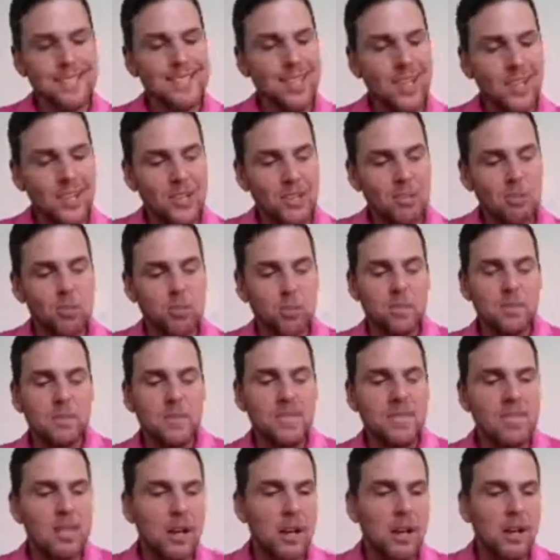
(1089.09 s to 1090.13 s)
son would
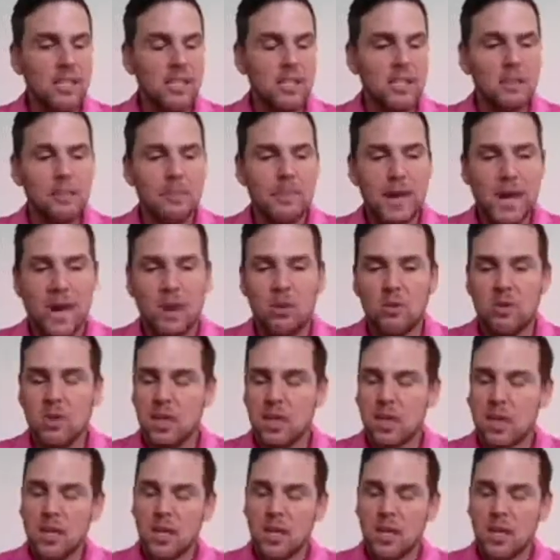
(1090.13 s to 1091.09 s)
be talking about